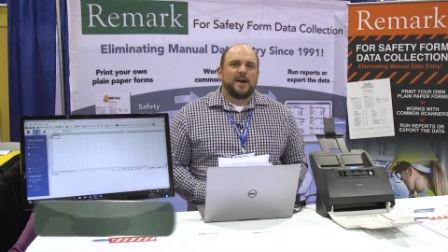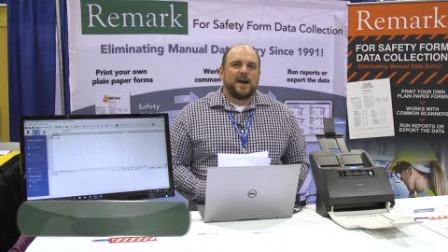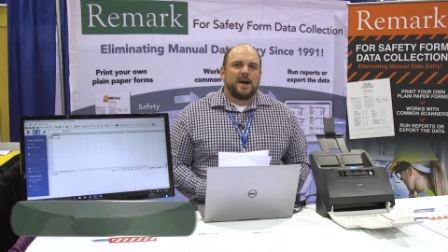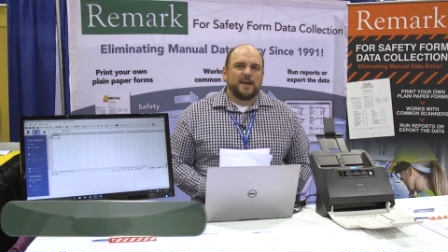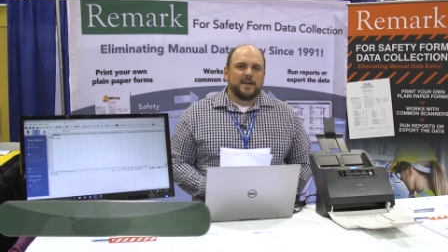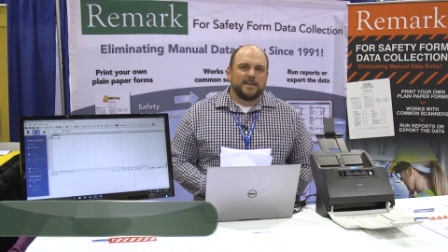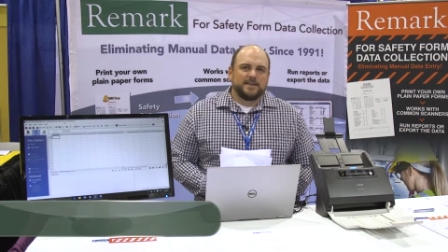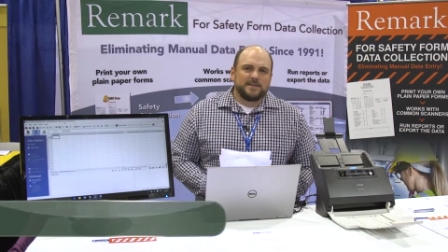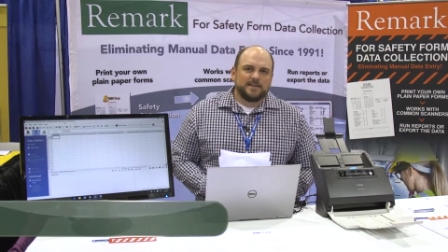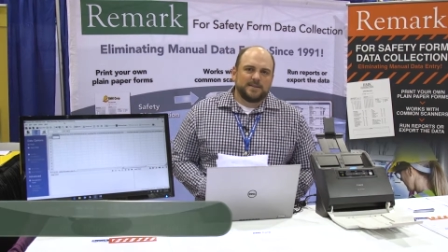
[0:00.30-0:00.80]

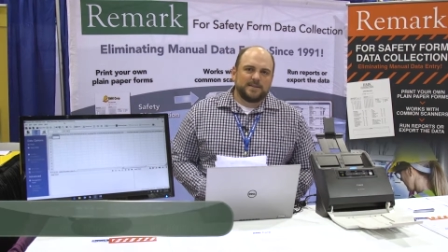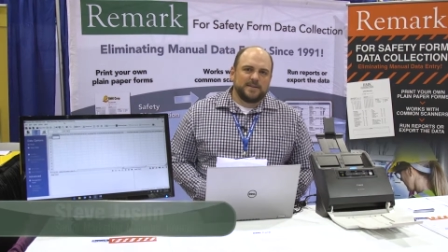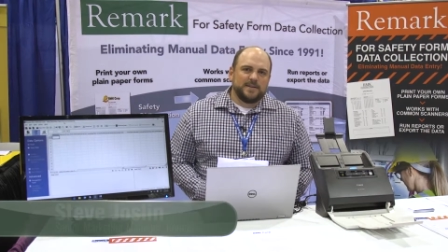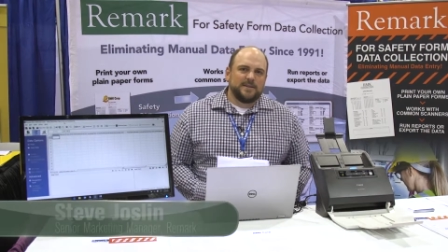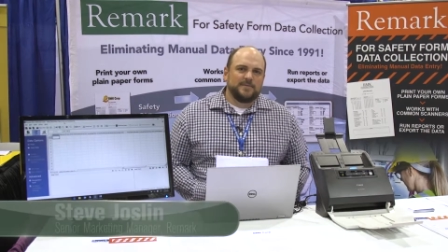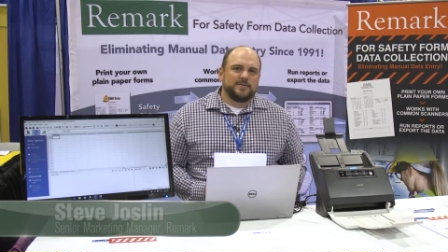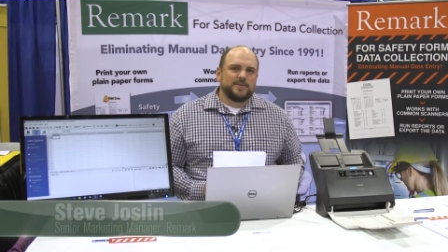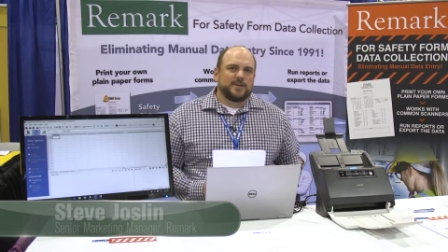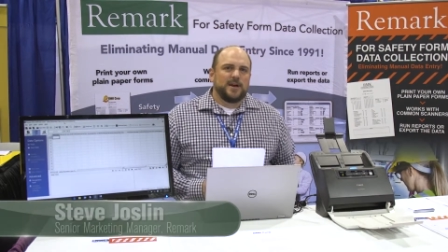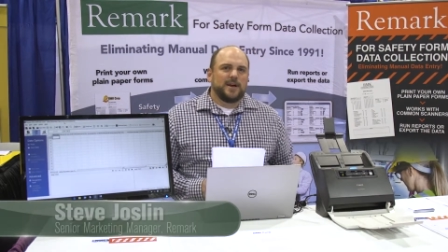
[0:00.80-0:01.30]
Hi, this is
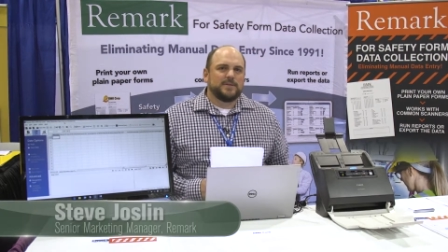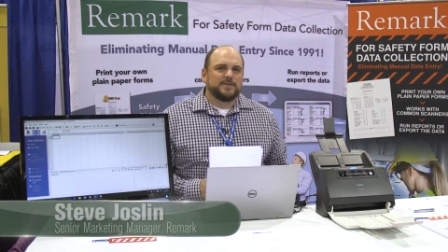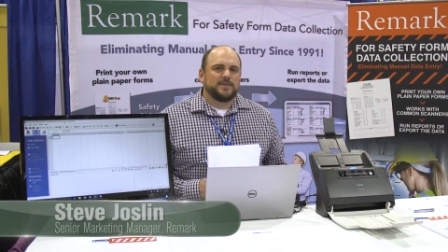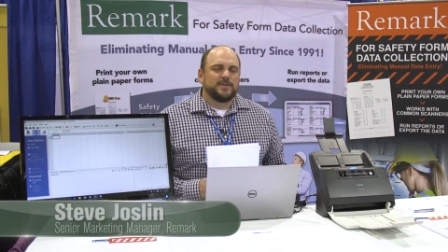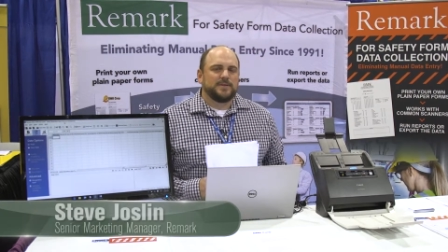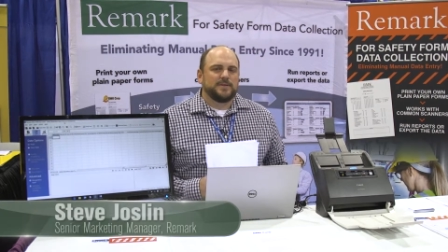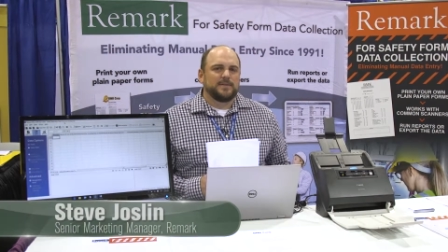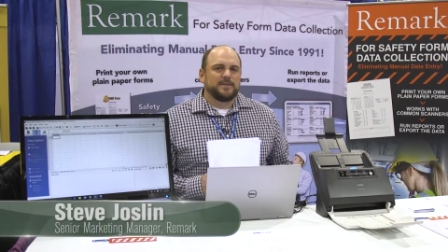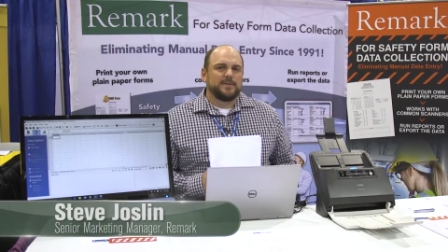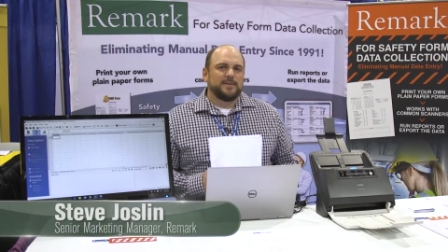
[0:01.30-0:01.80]
Steve
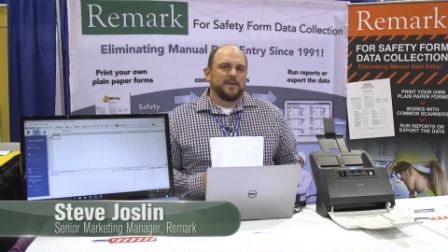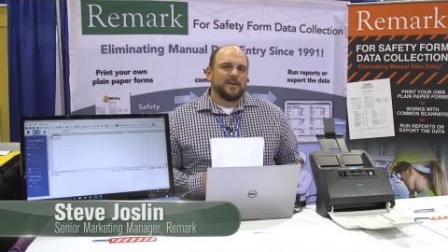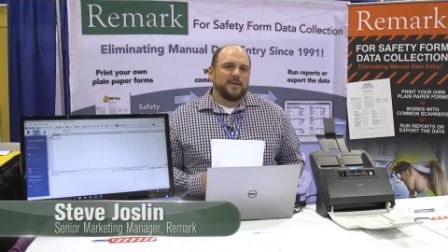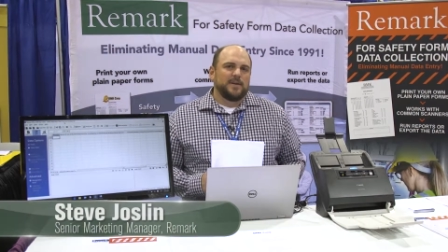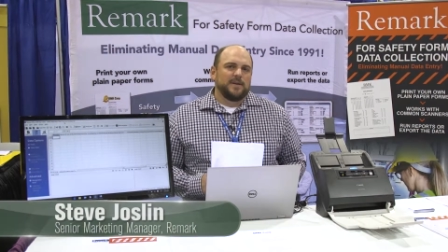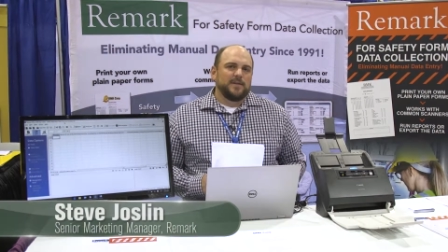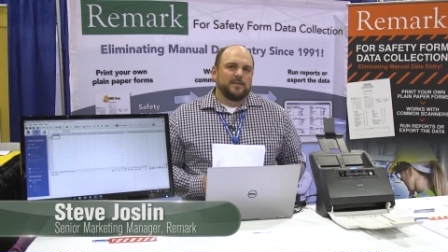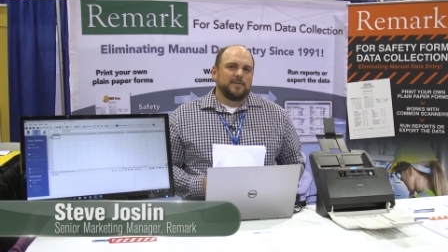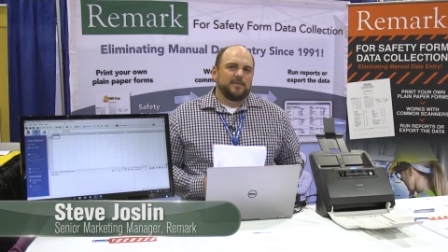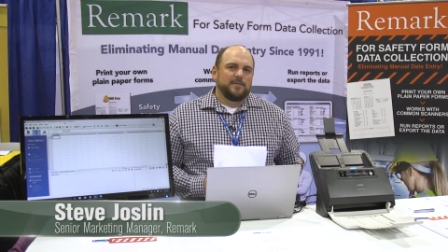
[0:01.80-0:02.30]
Joslin
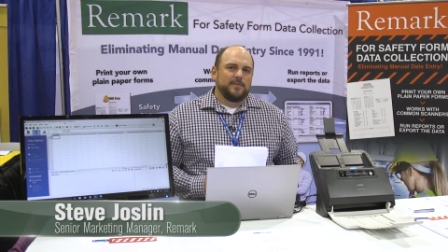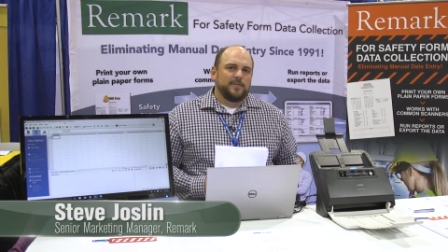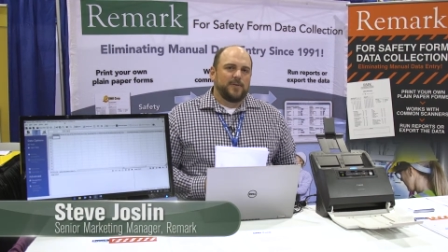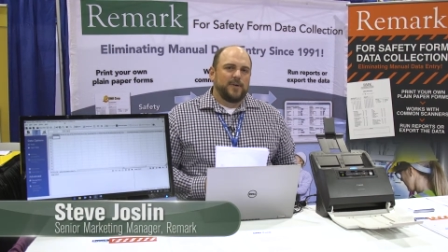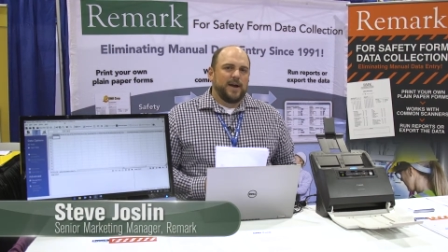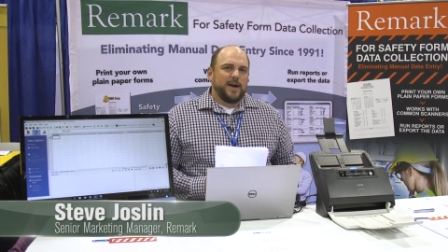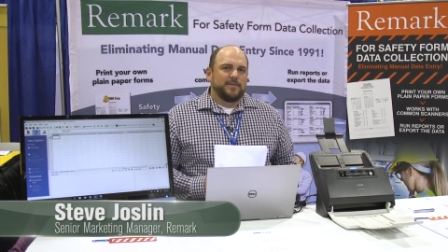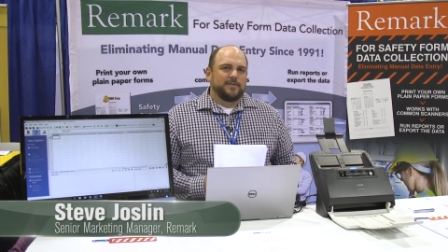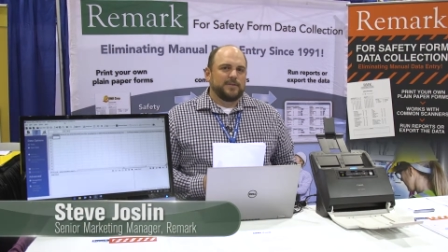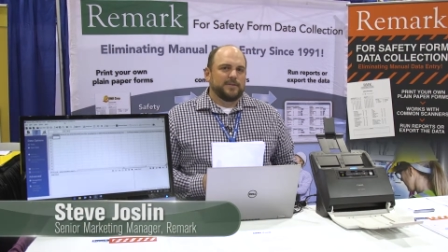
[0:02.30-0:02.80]
from
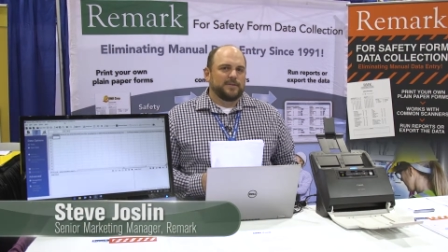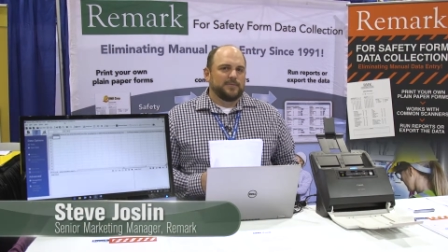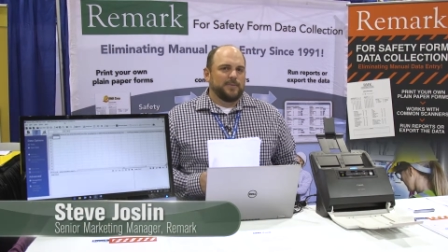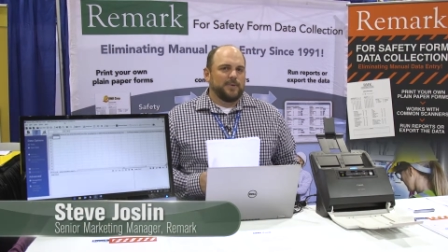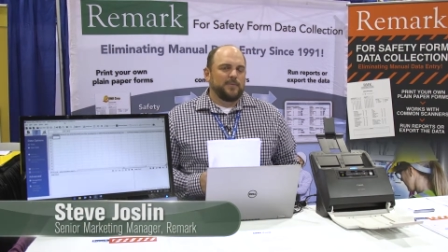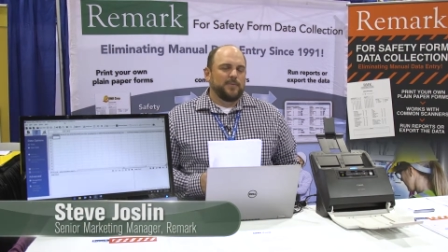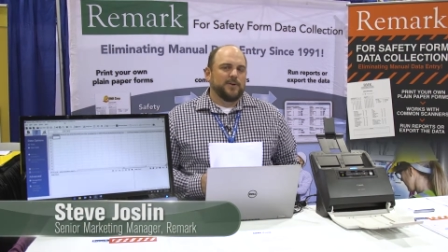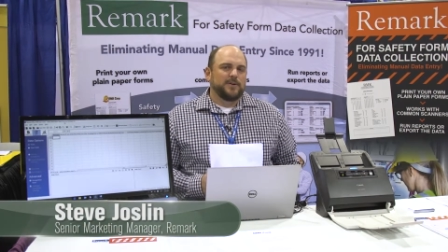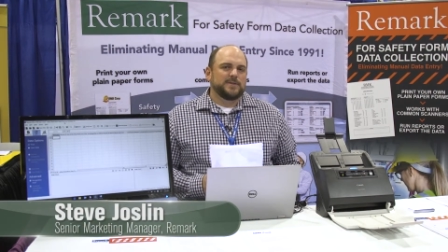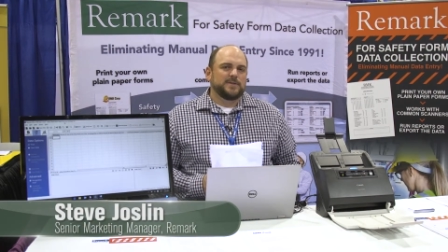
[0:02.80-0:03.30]
Gravic's
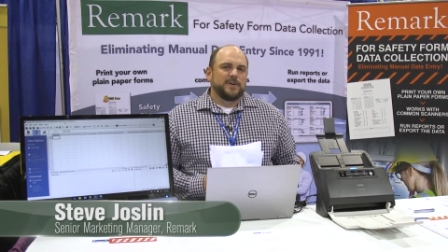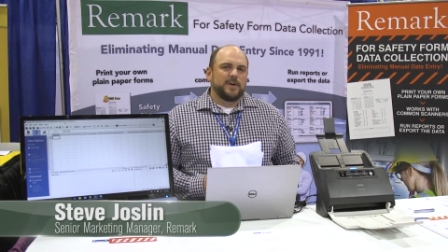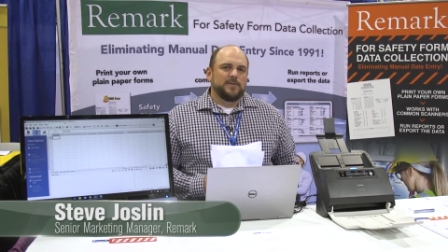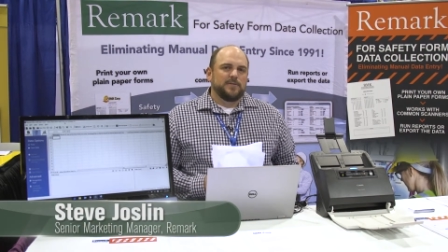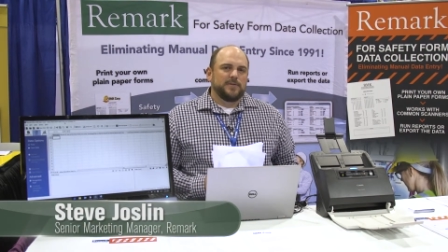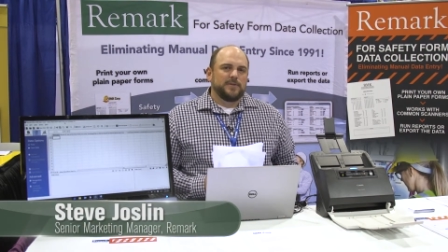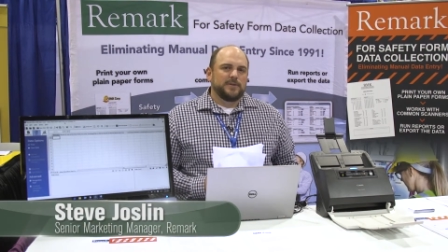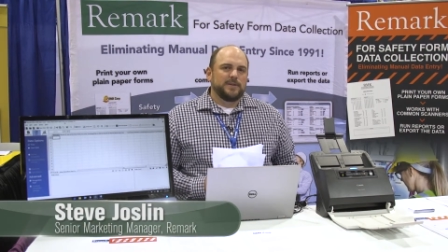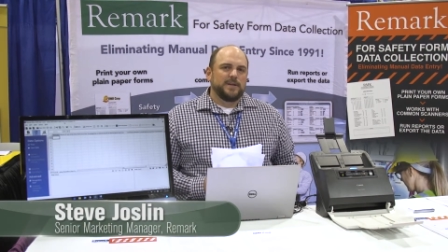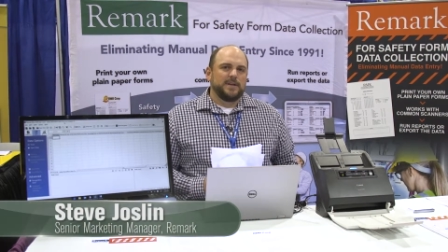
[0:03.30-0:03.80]
Remark
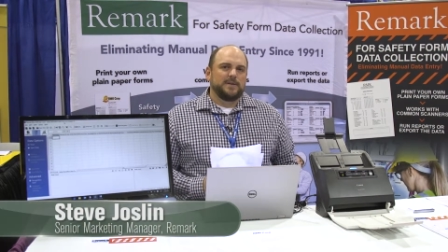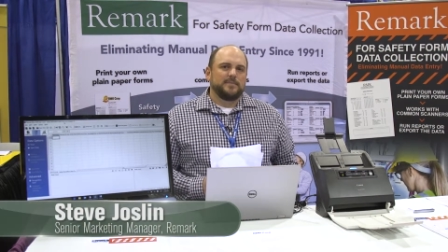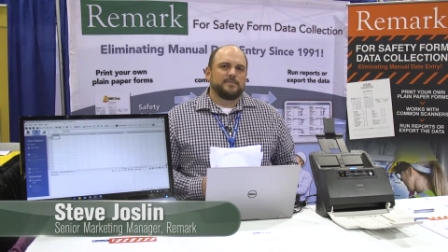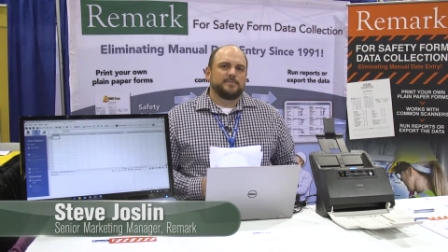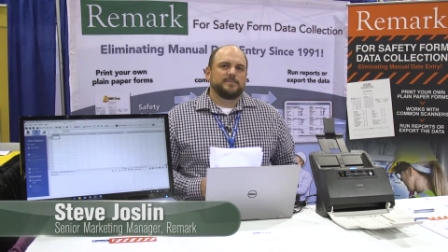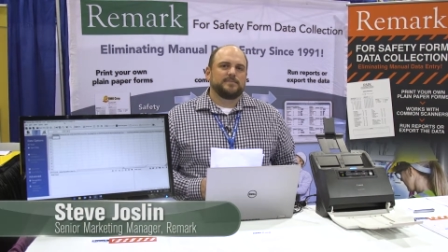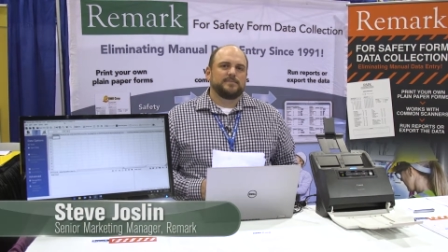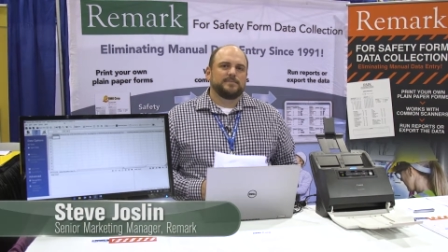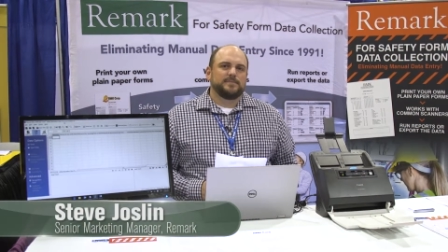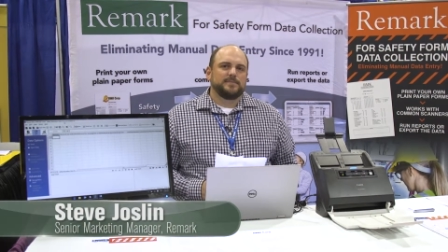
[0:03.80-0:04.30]
Software Team.